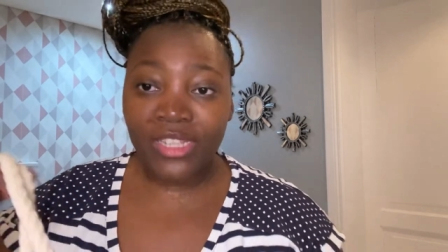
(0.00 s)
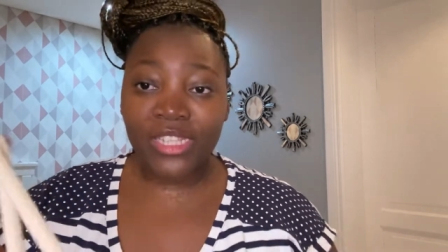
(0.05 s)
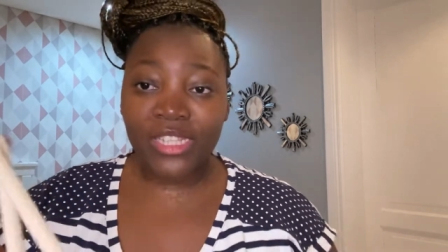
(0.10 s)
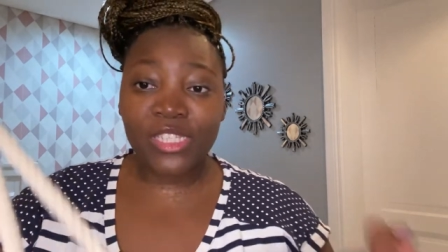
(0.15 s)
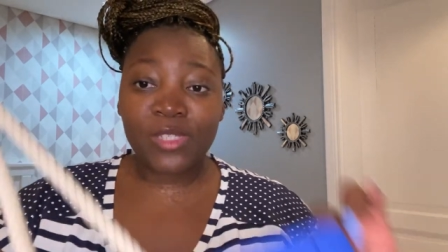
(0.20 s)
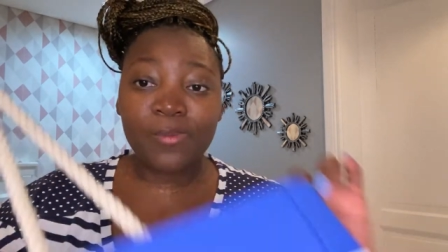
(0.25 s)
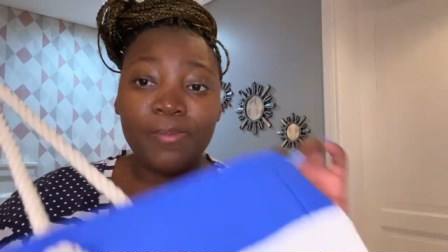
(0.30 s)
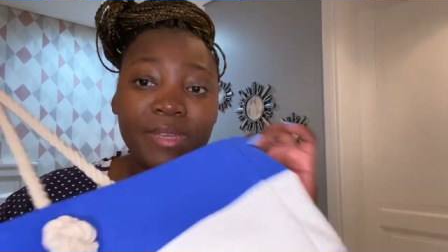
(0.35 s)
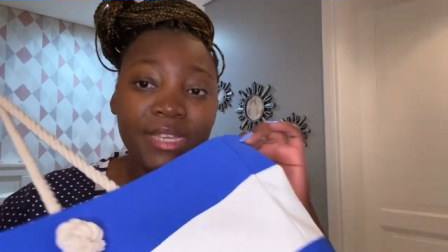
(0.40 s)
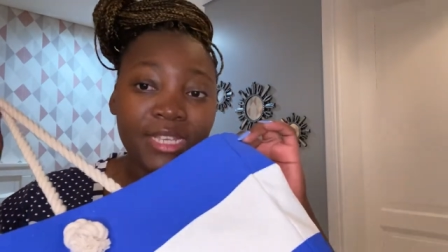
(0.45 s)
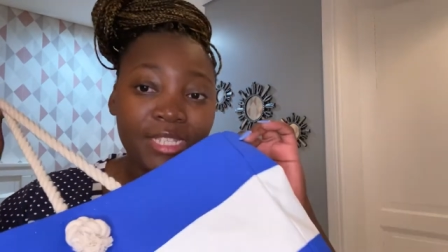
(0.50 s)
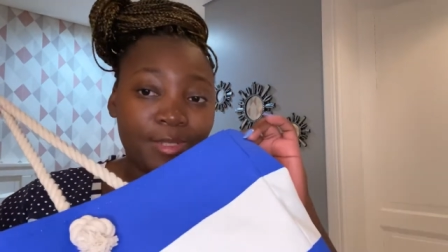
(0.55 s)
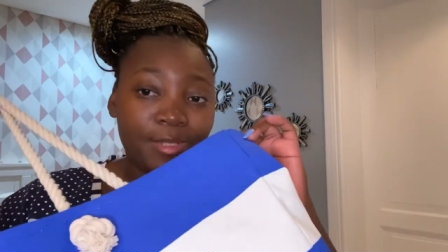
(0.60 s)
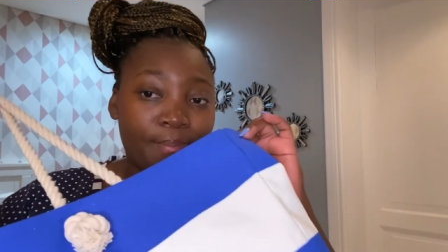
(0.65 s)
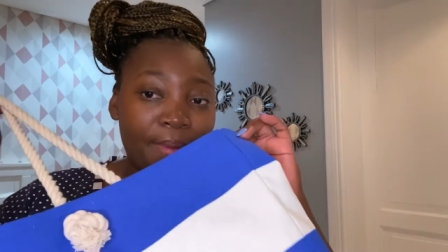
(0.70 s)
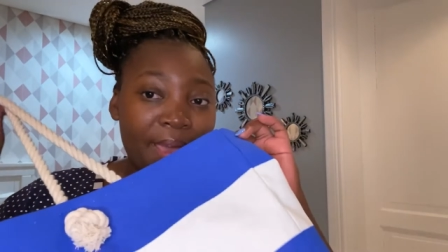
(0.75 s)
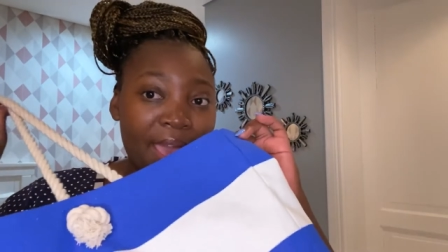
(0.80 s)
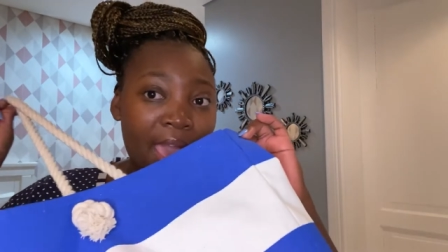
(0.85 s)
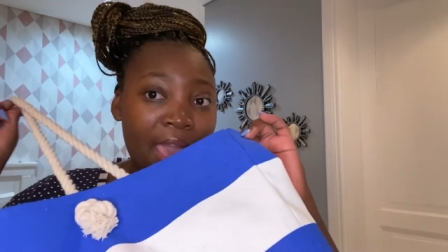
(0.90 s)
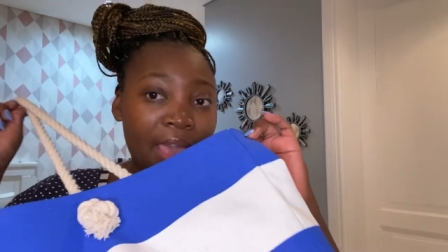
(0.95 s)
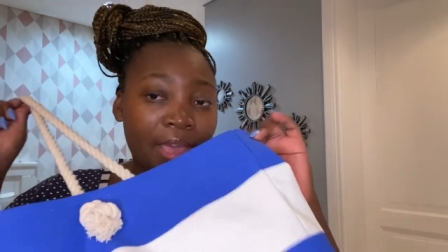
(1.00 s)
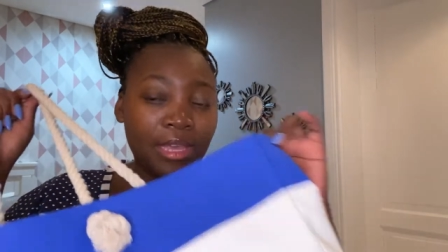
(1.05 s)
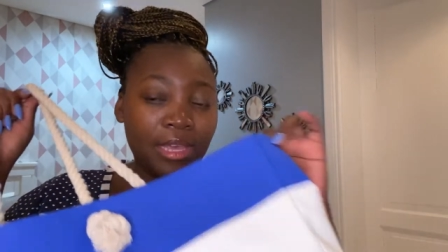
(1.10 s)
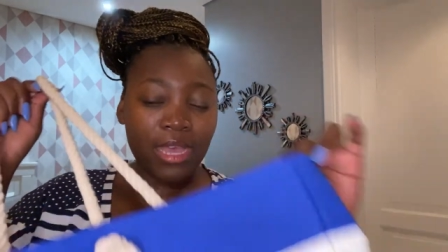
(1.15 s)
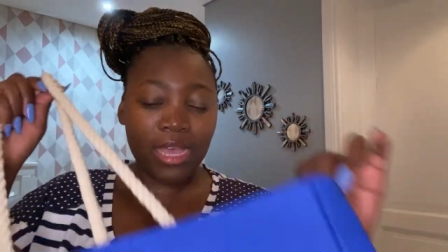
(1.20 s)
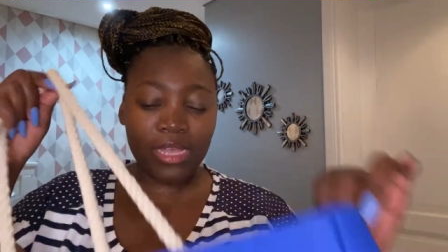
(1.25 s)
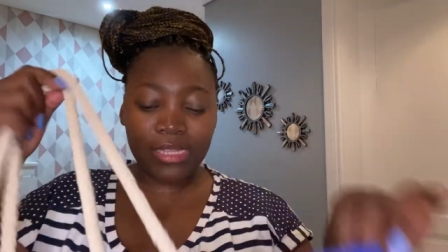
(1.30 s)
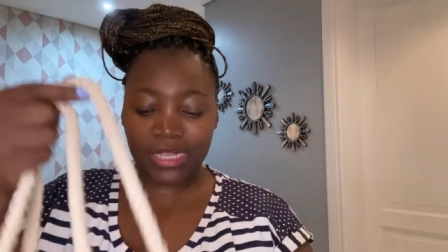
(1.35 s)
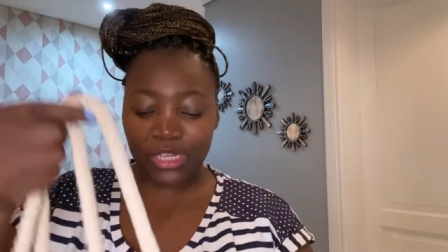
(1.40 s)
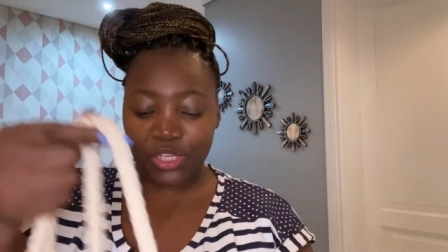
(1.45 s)
this beach bag,
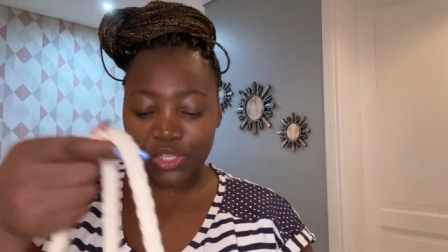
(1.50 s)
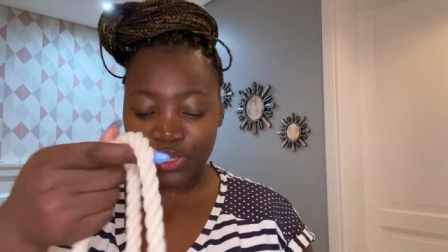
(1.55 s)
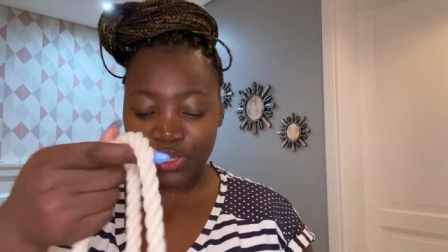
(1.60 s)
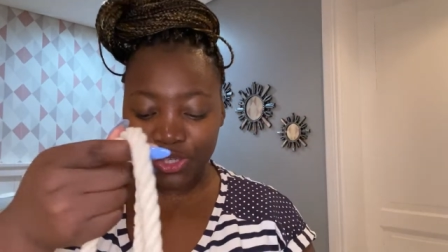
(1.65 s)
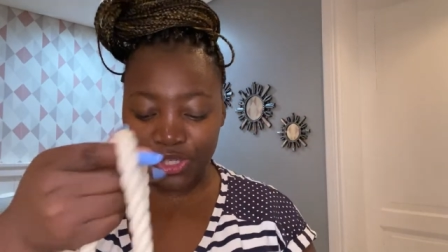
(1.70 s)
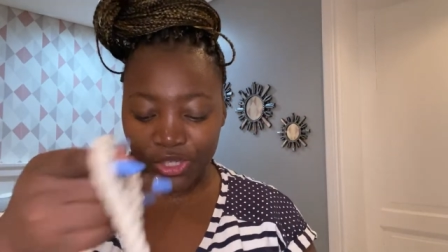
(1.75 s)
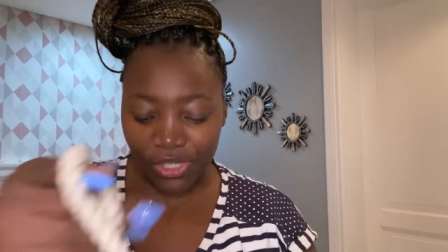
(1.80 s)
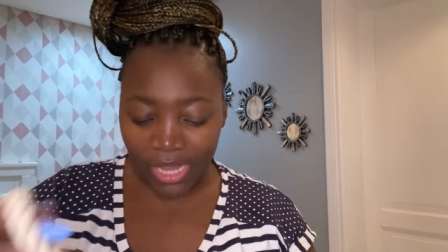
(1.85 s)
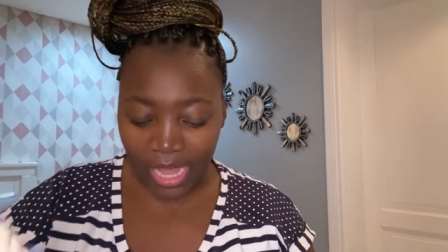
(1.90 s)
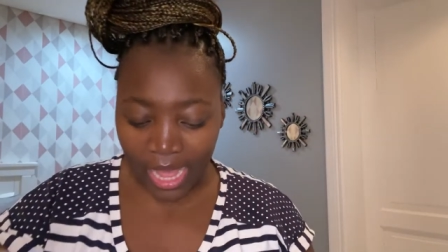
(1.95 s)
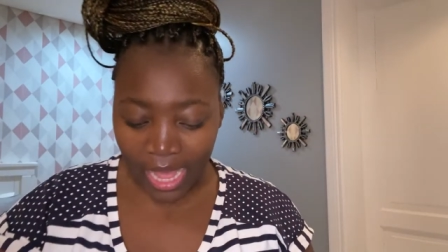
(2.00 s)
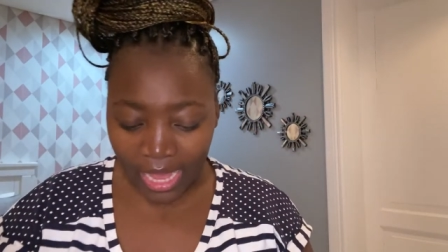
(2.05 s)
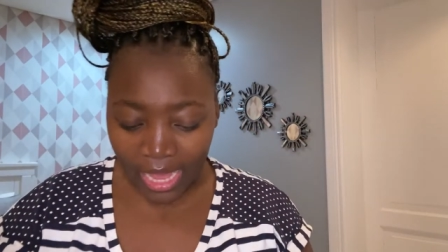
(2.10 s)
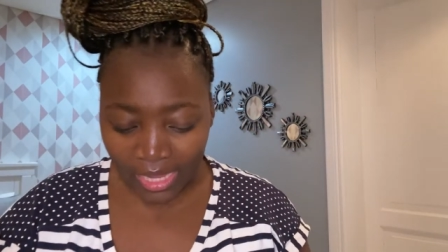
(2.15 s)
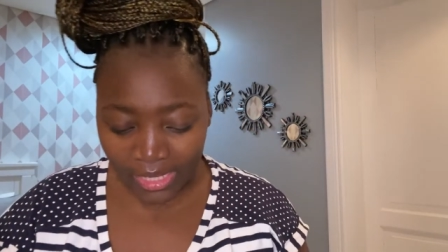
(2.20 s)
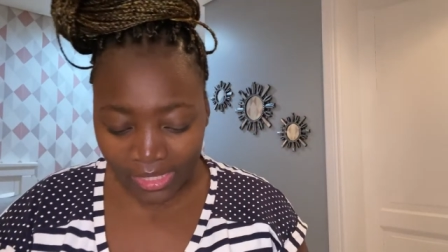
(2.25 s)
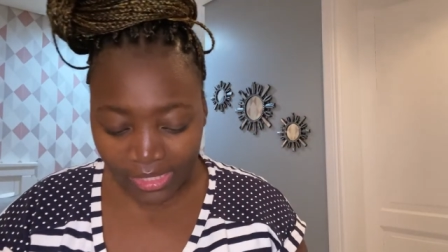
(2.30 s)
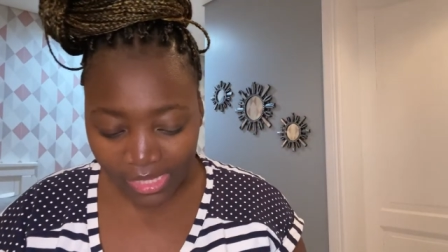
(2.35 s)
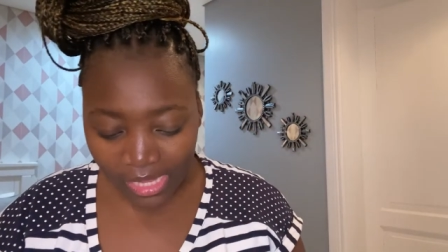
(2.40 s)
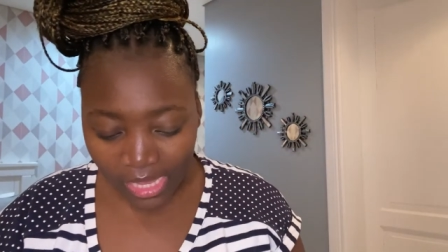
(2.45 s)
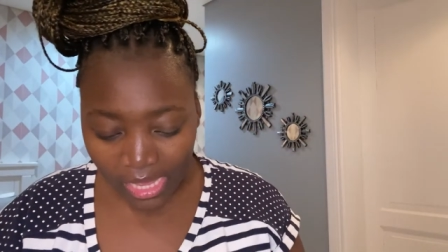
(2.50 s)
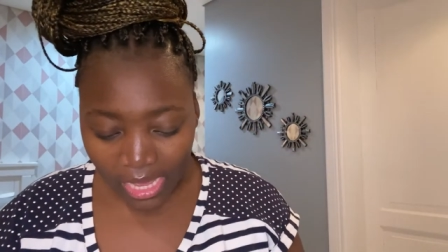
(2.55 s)
as I showed you guys.